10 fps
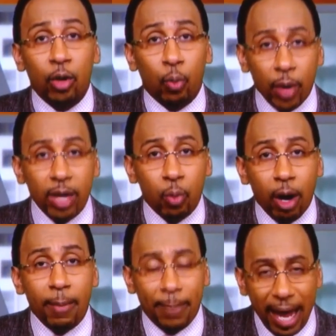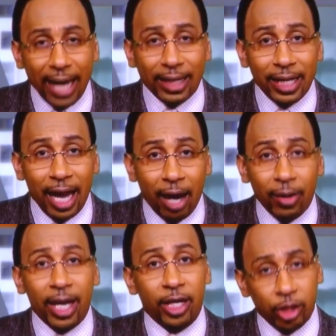We want Pacquiao,
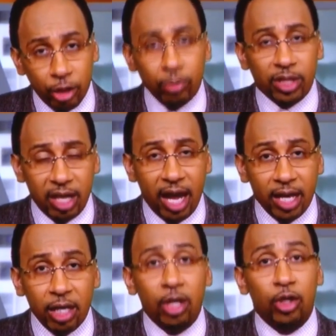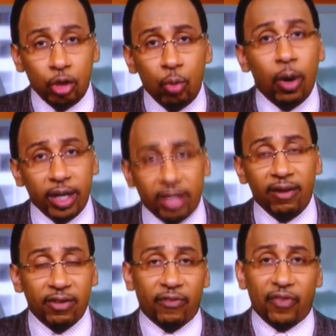and you said you want to
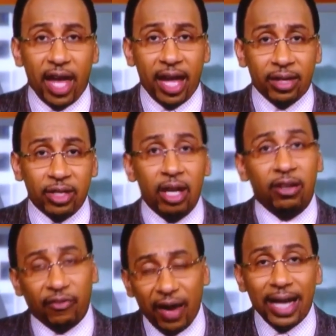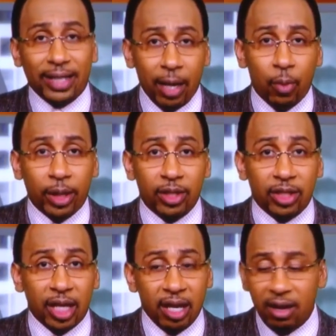give the fans the fight they want to
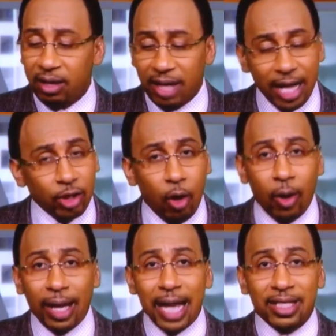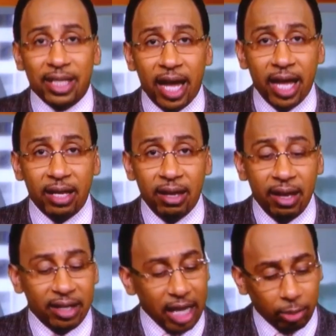see. That's all I said.
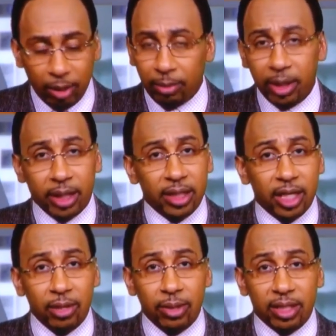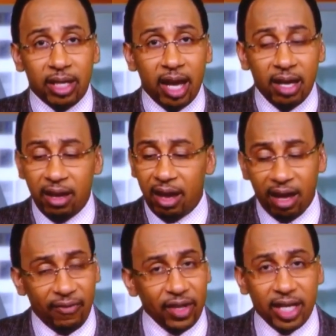That's what I'm going to continue to say. And
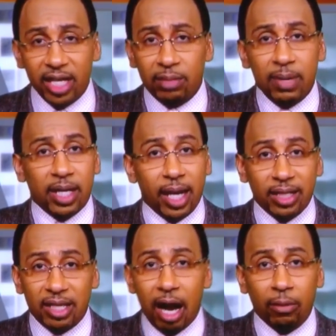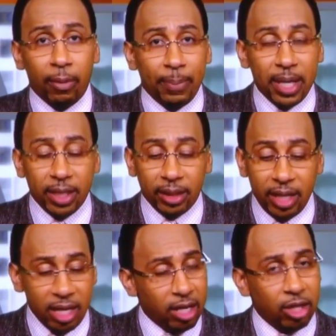if it gets me cussed out
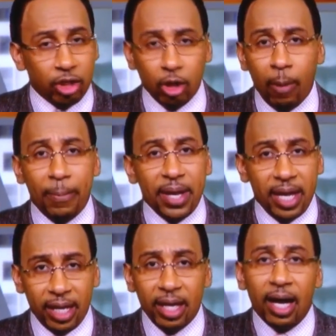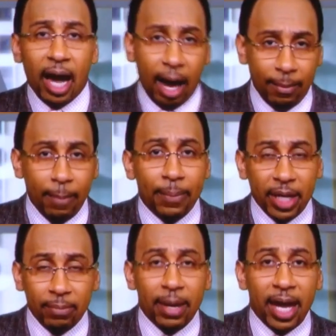repeatedly, so be it. I'm a
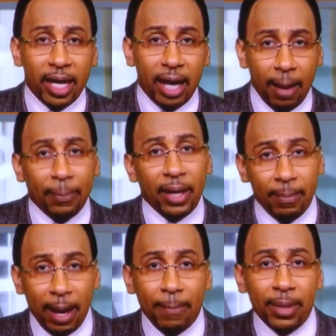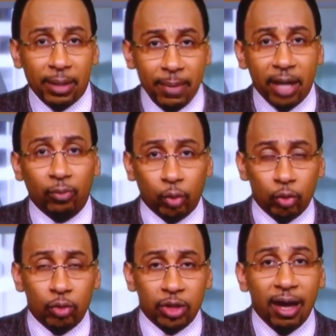big man. I play by big man
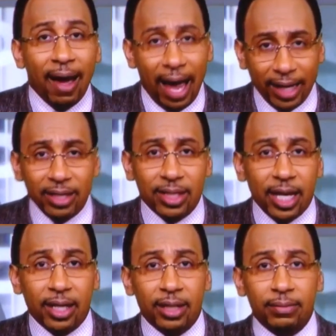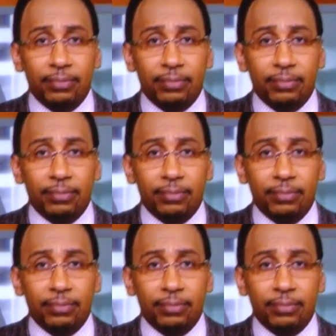rules. I can take it.